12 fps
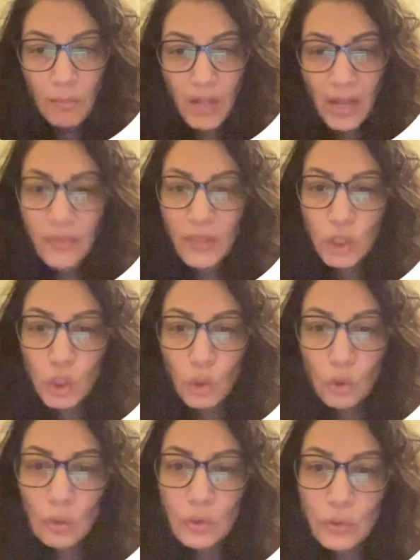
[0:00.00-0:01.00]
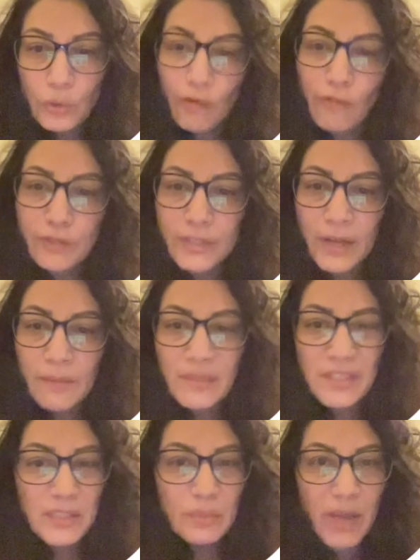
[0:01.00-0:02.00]
And the total served
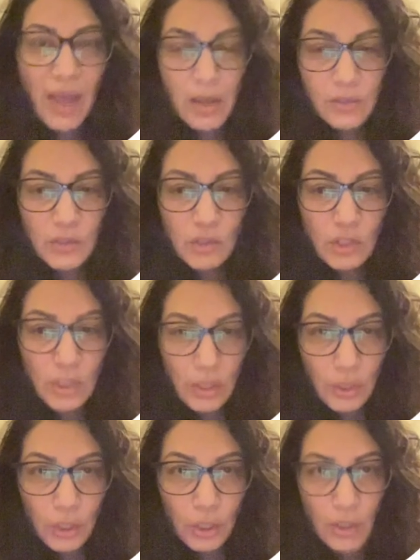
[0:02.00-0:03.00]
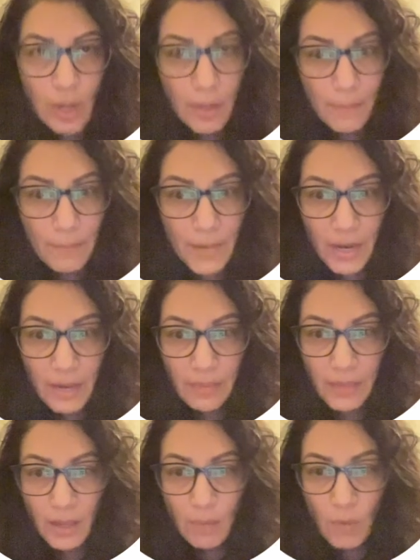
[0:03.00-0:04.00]
this past year by
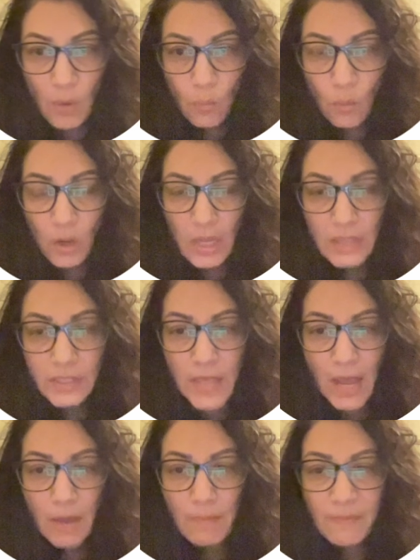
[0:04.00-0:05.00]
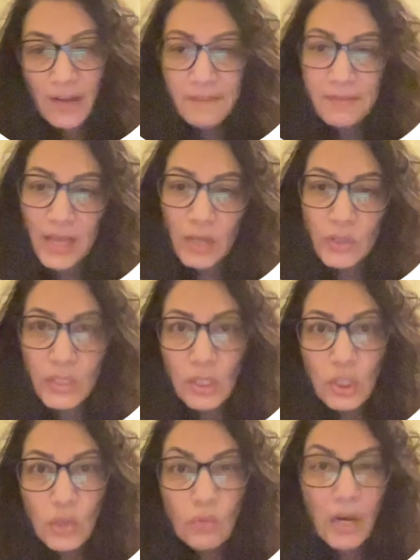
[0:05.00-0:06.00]
them was
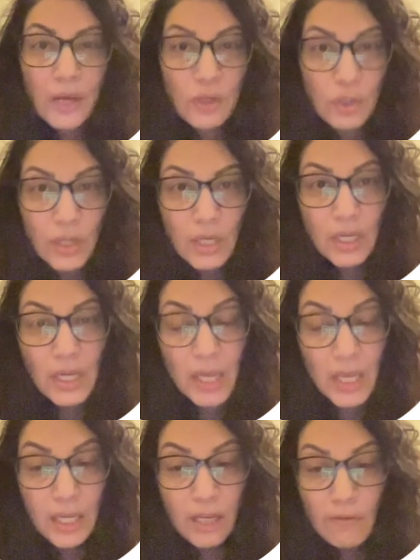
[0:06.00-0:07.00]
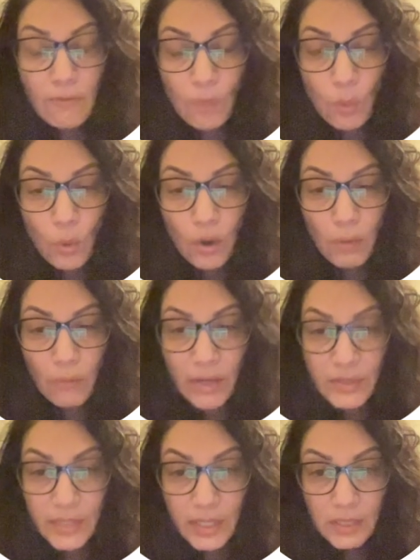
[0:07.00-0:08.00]
5,284
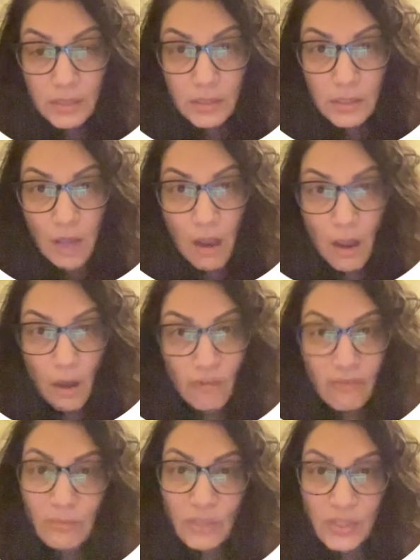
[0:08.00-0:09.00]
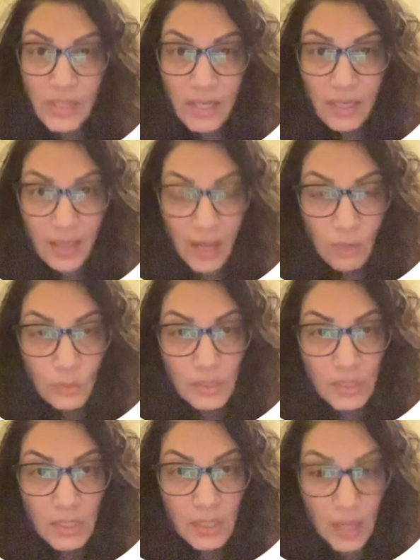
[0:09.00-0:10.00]
residents of Merced
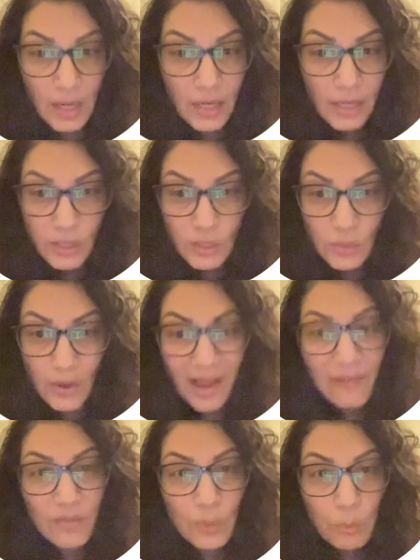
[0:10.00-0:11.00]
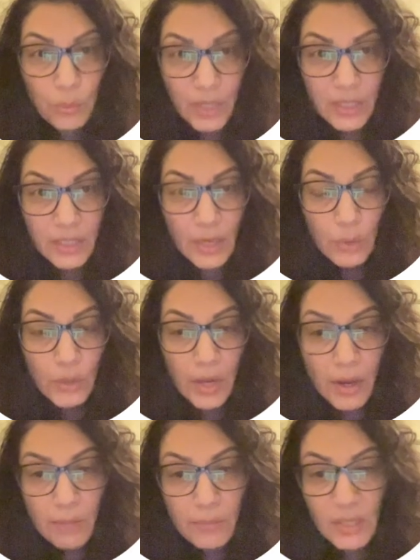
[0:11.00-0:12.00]
County. And I do have the breakdown
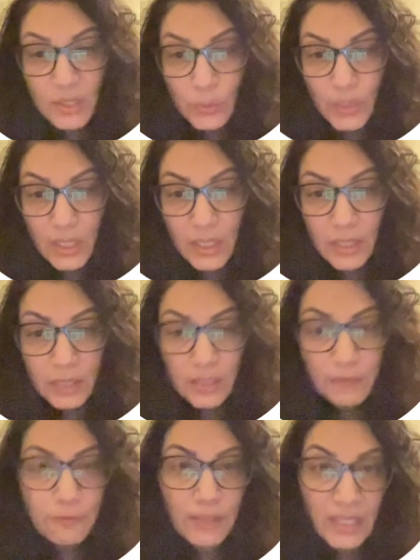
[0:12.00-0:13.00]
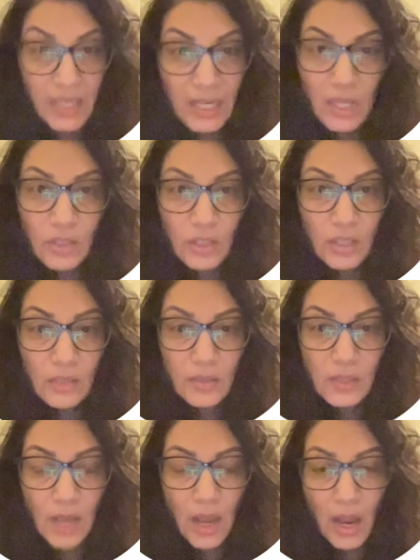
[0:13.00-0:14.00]
between the different
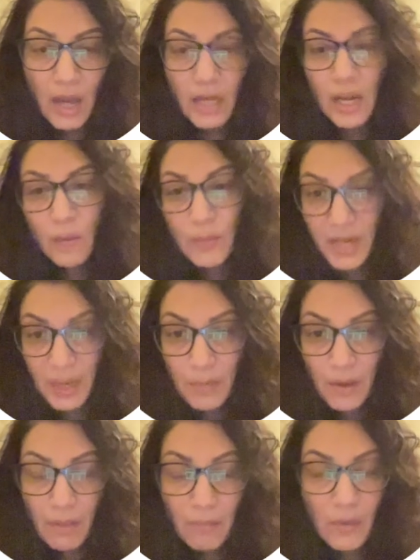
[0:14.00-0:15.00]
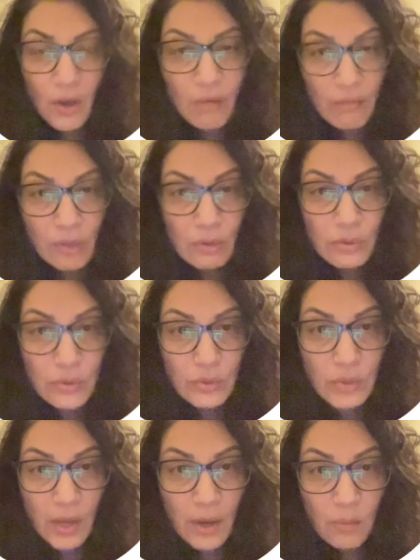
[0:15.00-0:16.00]
ages and how many of those
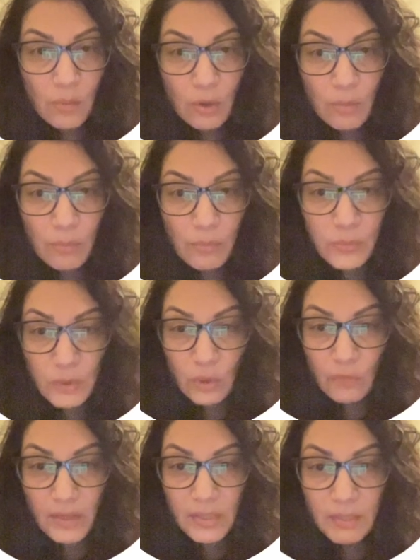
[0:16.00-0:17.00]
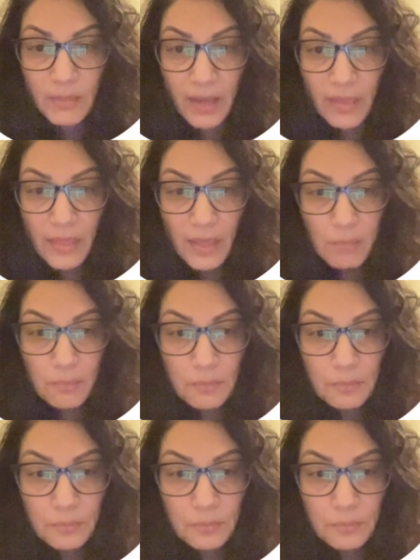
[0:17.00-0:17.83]
were serviced by them.